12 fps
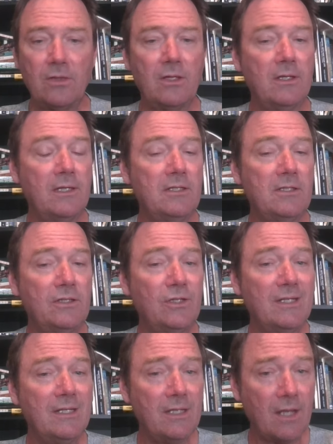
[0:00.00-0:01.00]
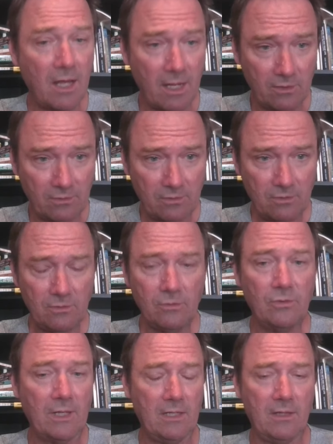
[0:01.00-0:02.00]
The ninja did not
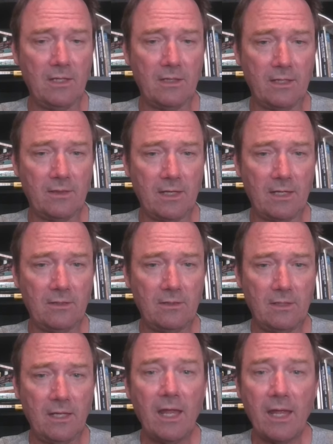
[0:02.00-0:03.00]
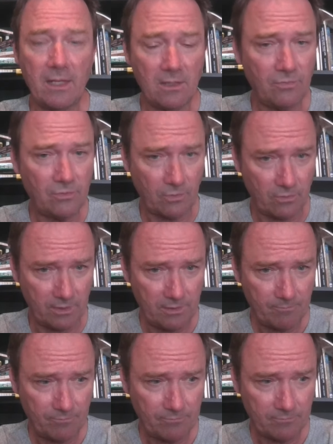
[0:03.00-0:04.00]
use anything like that. End of story.
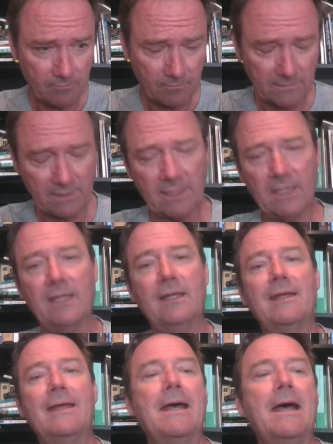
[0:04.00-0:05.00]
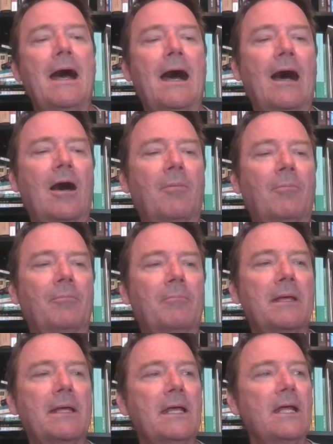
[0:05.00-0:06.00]
Okay. Um,